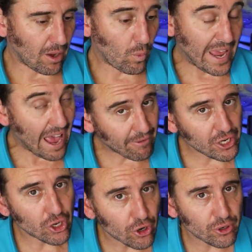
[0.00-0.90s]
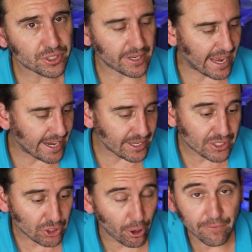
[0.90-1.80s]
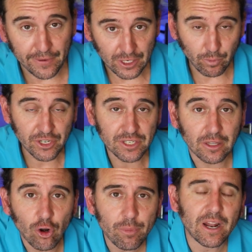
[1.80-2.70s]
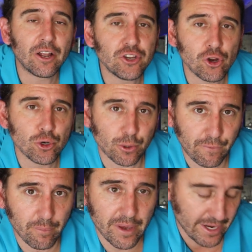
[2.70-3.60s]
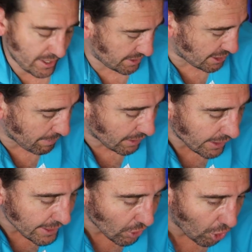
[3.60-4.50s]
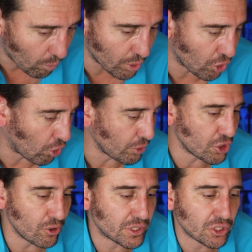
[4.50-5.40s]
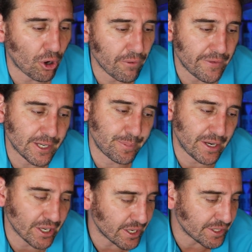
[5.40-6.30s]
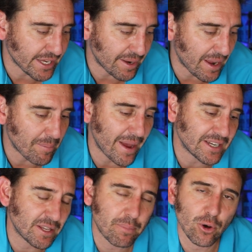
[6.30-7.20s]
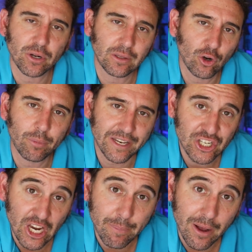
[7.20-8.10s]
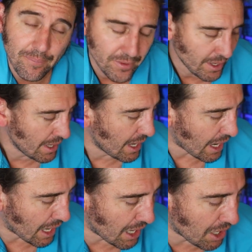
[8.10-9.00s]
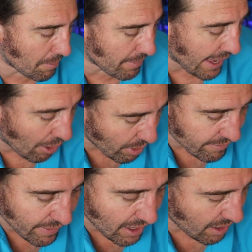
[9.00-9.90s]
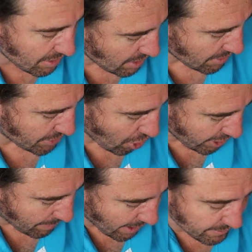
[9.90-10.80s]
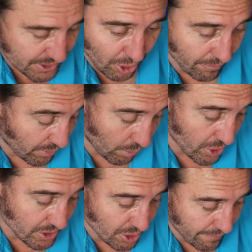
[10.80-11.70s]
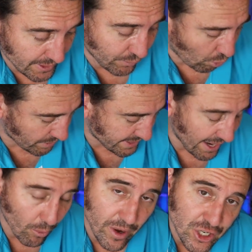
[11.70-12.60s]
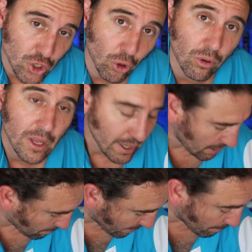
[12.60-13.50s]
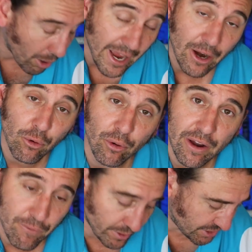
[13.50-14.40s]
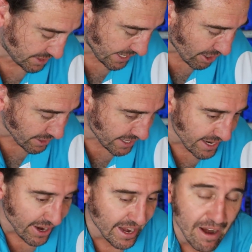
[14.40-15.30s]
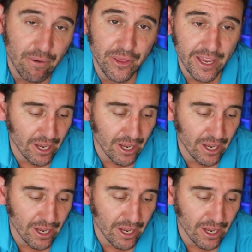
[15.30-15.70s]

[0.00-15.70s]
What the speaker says: We haven't used any stone fix, which is a little bit unusual for me. Typically I will use stone fix because it makes the build a little bit cheaper. However, the only part of stone that we used stone fix for was that original Pimp My Aqua Reef, which is down here, and everything